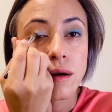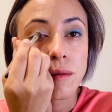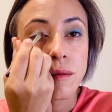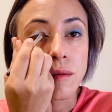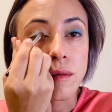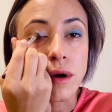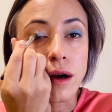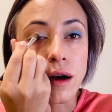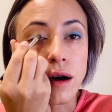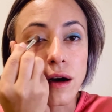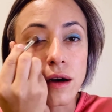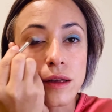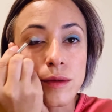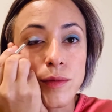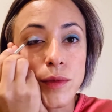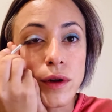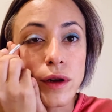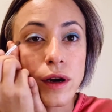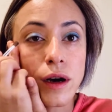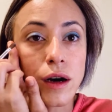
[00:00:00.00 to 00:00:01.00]
My
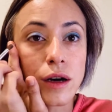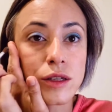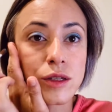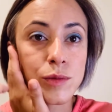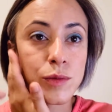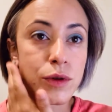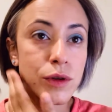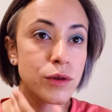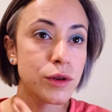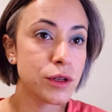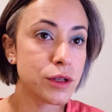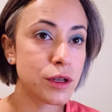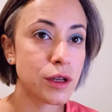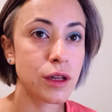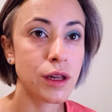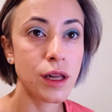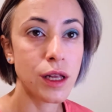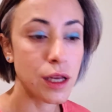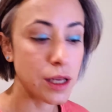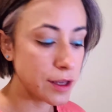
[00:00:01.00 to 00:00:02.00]
husband asked me
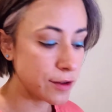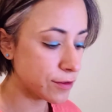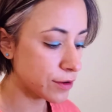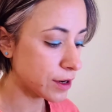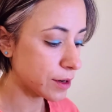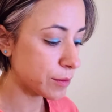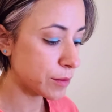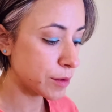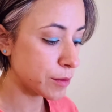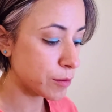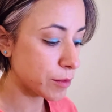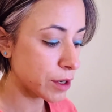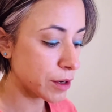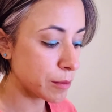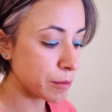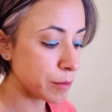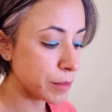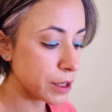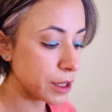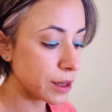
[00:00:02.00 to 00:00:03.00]
recently if I'm in my
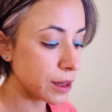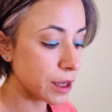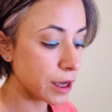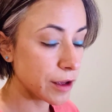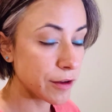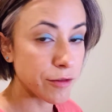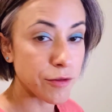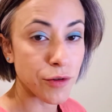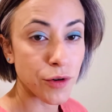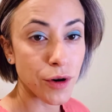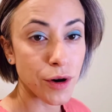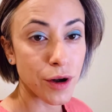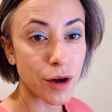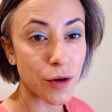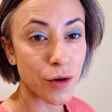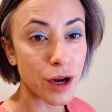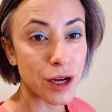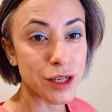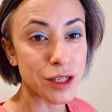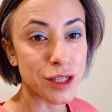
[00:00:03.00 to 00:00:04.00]
midlife
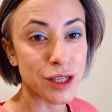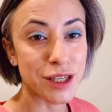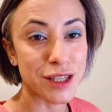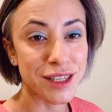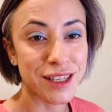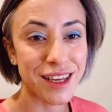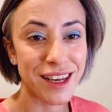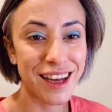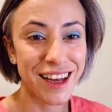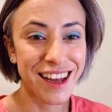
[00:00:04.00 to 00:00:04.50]
crisis